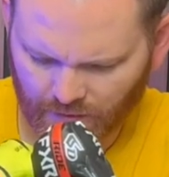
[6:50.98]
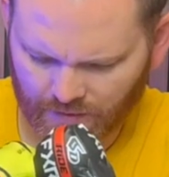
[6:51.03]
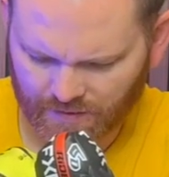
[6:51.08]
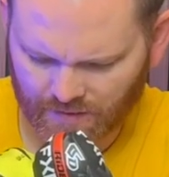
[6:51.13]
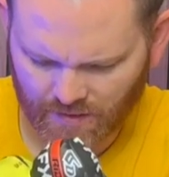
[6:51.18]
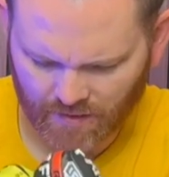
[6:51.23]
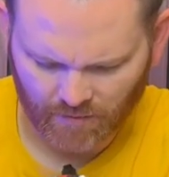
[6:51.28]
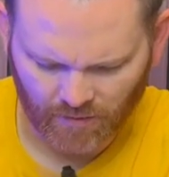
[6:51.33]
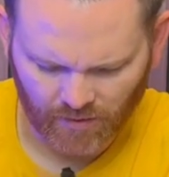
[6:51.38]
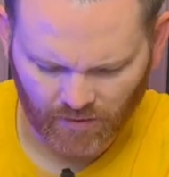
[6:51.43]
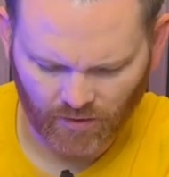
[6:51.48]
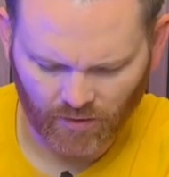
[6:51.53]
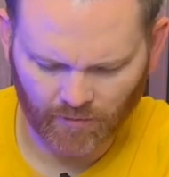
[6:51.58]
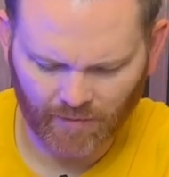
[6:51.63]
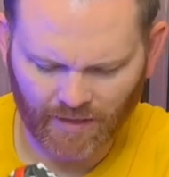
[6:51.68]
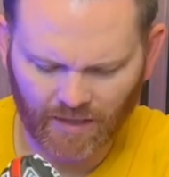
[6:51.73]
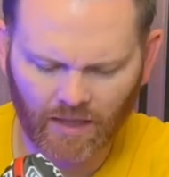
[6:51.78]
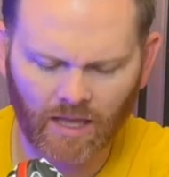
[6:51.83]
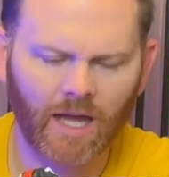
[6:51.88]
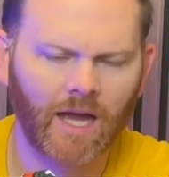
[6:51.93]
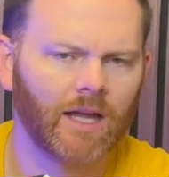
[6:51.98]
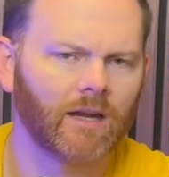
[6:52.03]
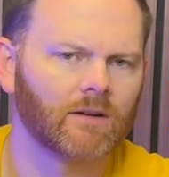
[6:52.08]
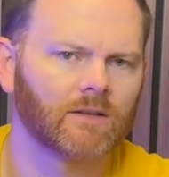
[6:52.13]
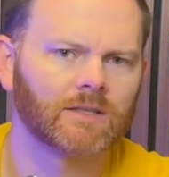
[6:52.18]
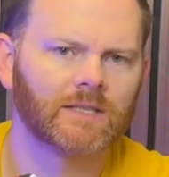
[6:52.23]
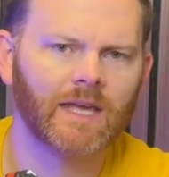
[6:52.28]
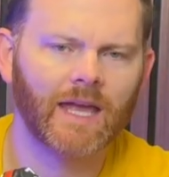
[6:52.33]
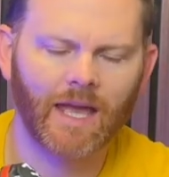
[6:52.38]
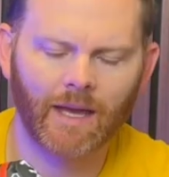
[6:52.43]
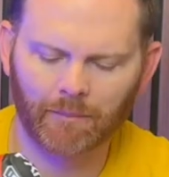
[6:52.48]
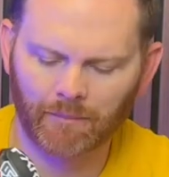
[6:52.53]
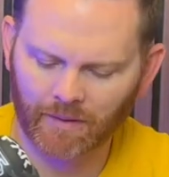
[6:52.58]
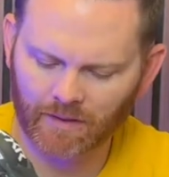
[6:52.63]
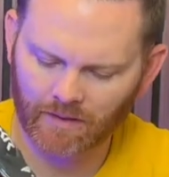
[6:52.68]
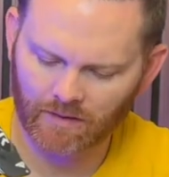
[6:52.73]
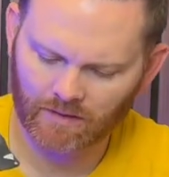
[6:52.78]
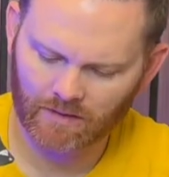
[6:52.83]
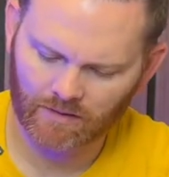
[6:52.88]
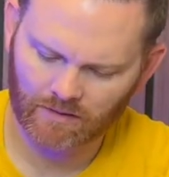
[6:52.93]
seem a little bit lighter
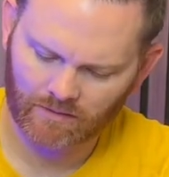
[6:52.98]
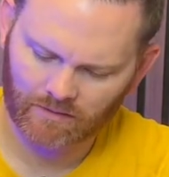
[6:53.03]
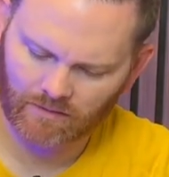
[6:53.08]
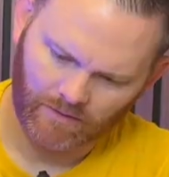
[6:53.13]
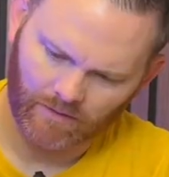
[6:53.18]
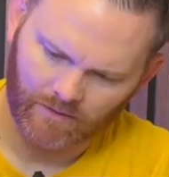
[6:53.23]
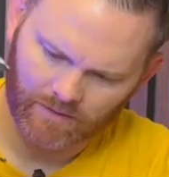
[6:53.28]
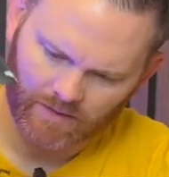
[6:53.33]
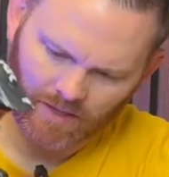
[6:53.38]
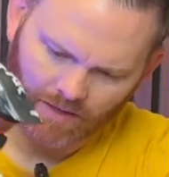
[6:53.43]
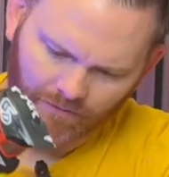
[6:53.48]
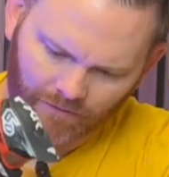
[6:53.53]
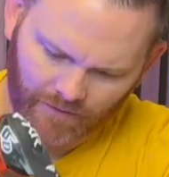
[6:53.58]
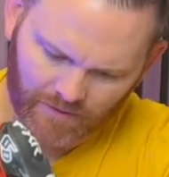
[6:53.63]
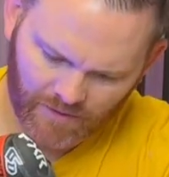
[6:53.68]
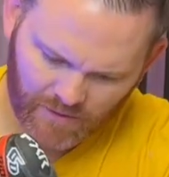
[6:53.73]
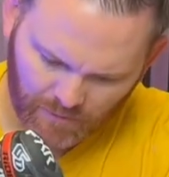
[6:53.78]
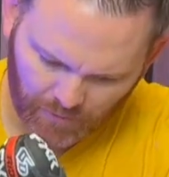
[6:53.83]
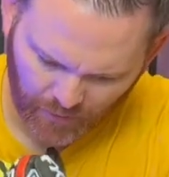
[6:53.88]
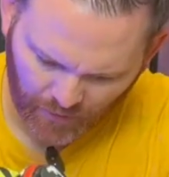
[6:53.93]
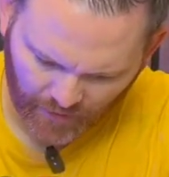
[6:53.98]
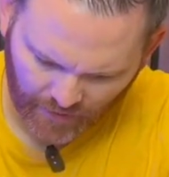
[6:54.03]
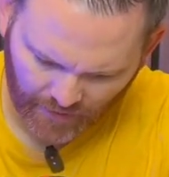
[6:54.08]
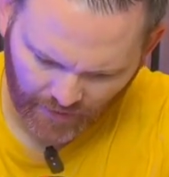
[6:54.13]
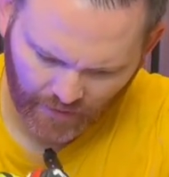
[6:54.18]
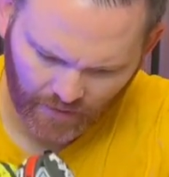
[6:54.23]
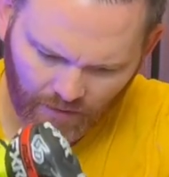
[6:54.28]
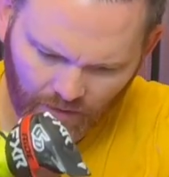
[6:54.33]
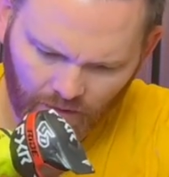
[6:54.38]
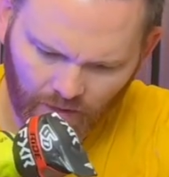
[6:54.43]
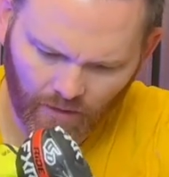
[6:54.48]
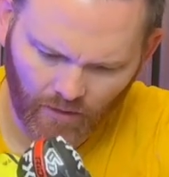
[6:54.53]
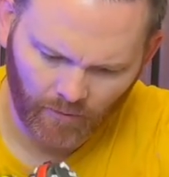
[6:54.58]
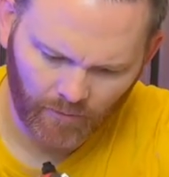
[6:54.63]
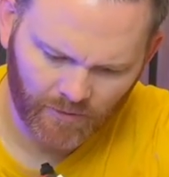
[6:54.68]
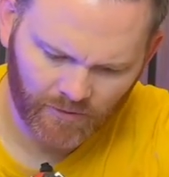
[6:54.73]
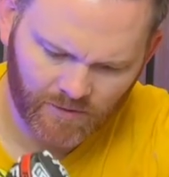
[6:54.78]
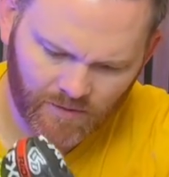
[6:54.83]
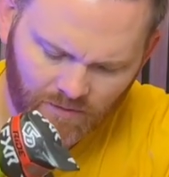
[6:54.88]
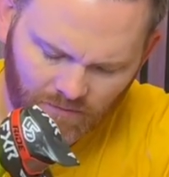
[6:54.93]
dampened. There's definitely spring. It
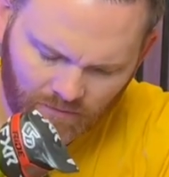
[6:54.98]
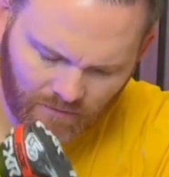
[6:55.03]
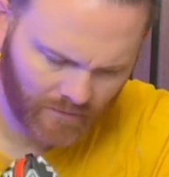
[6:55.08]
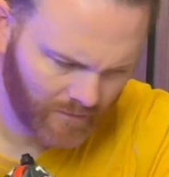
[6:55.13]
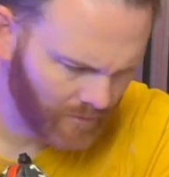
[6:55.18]
almost